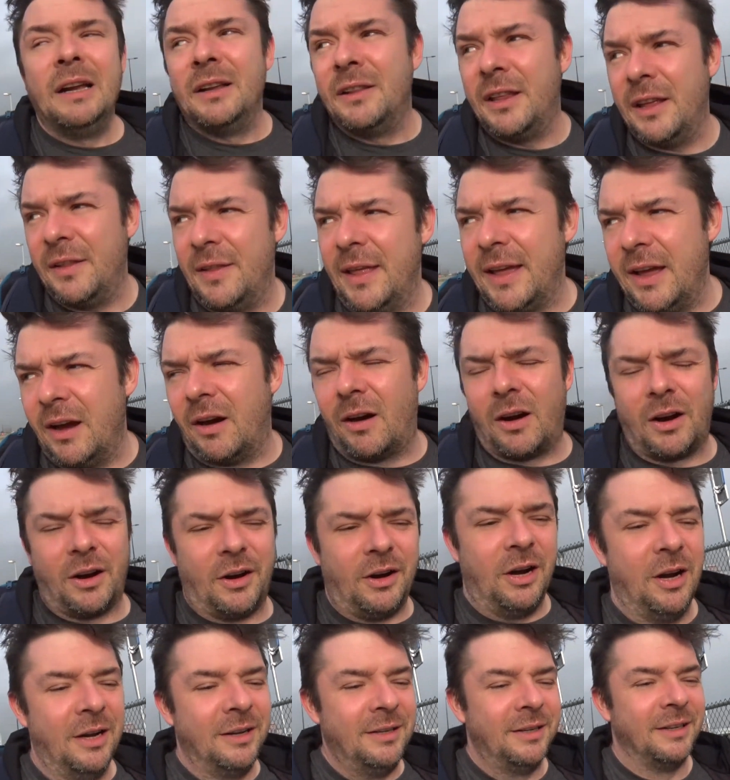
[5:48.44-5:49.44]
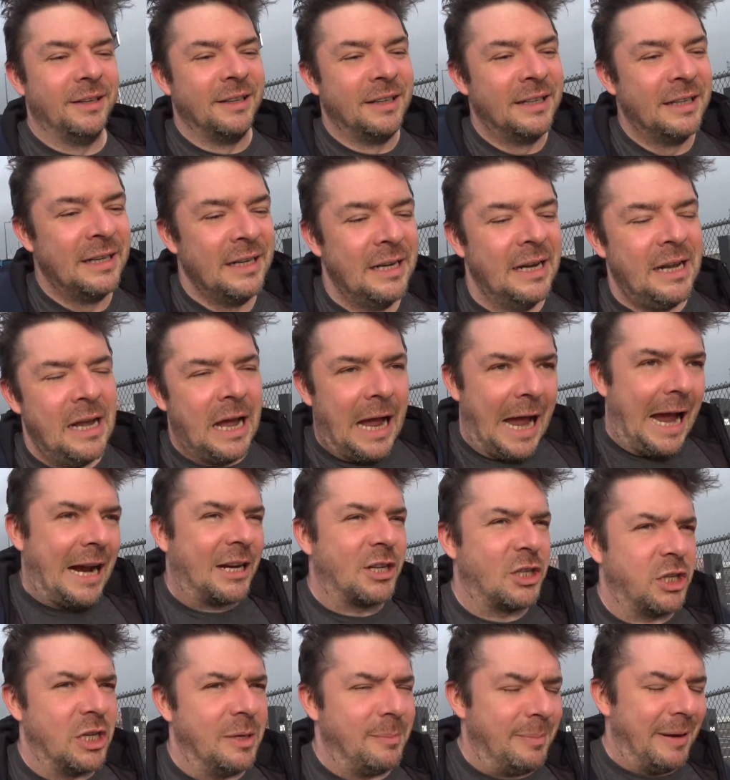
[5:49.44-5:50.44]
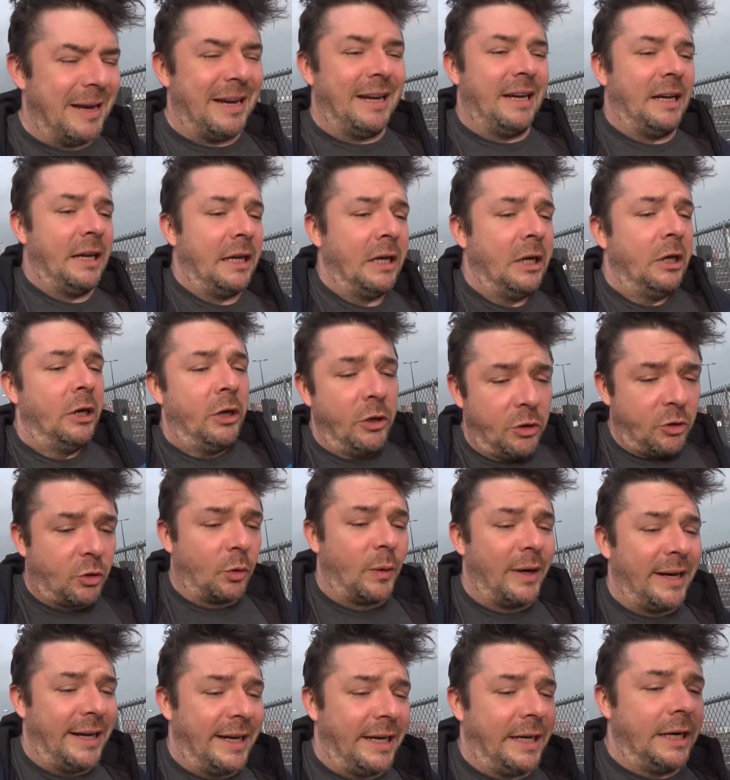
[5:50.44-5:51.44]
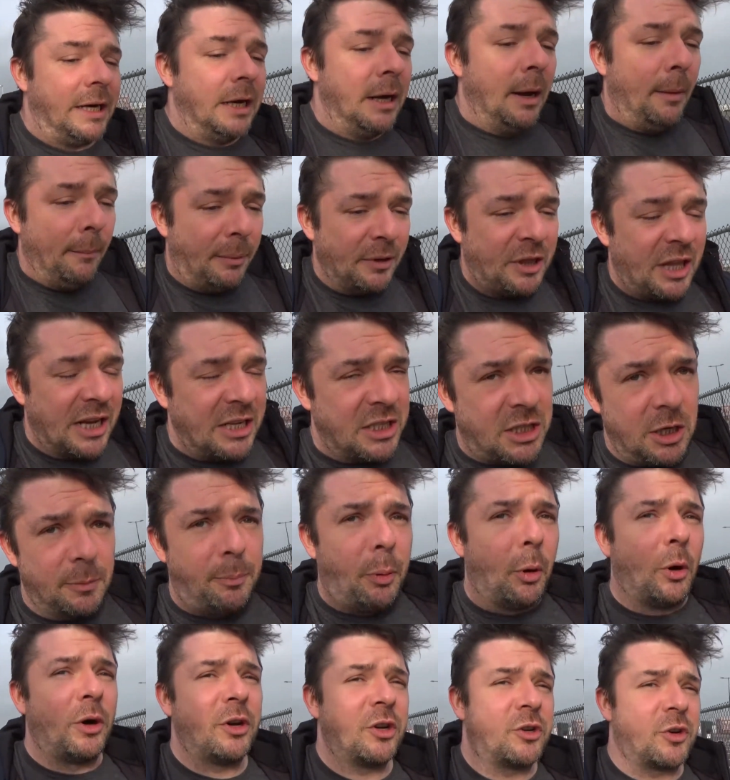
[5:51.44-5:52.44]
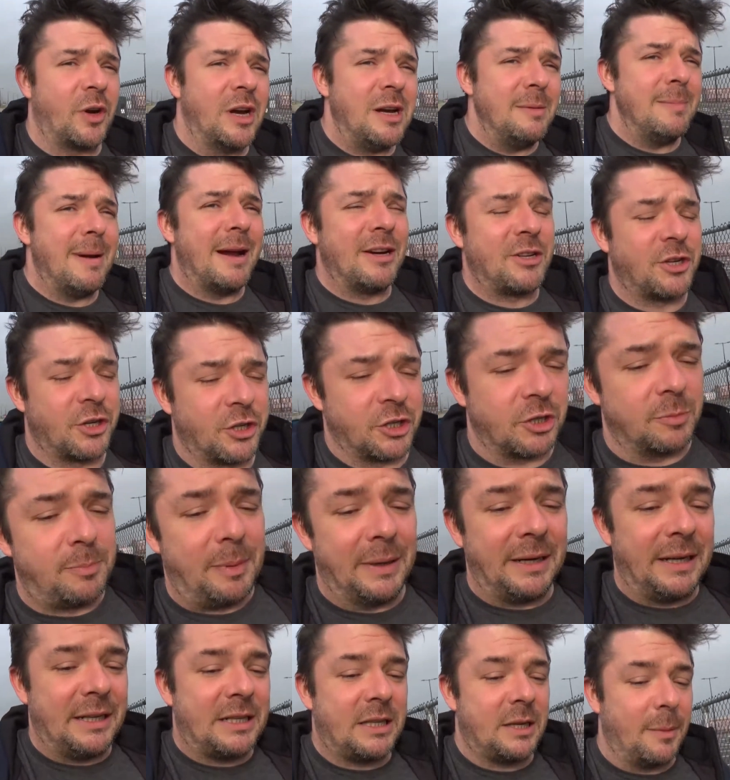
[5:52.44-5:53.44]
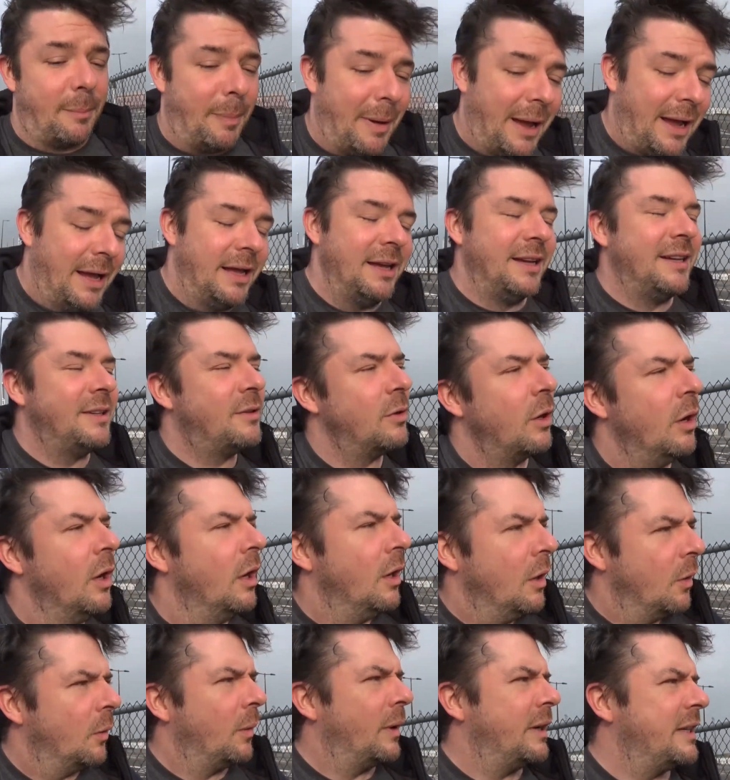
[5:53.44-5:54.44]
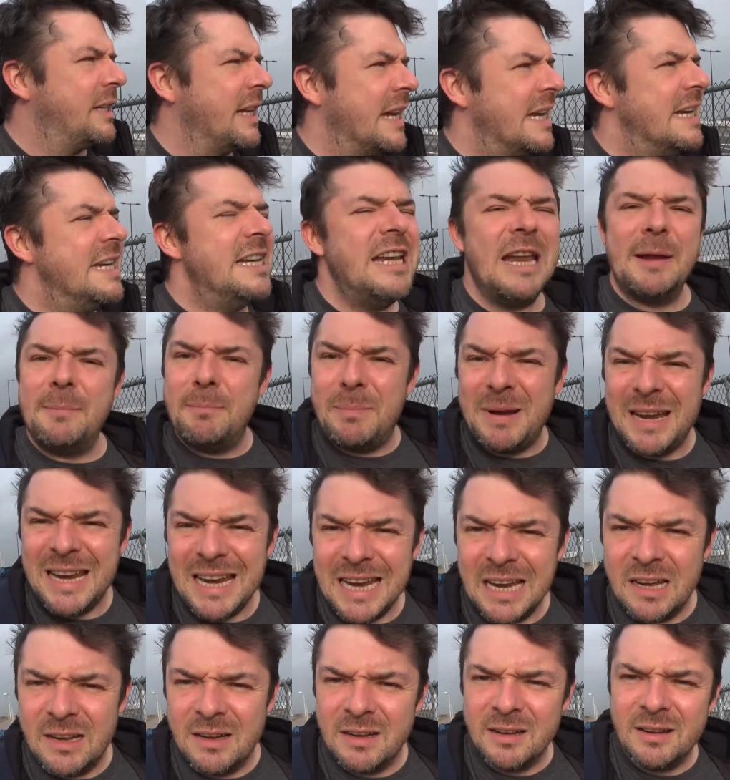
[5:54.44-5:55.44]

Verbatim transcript: than they are actually being green. But they support green measures, but it's about, what is it, NIMBY?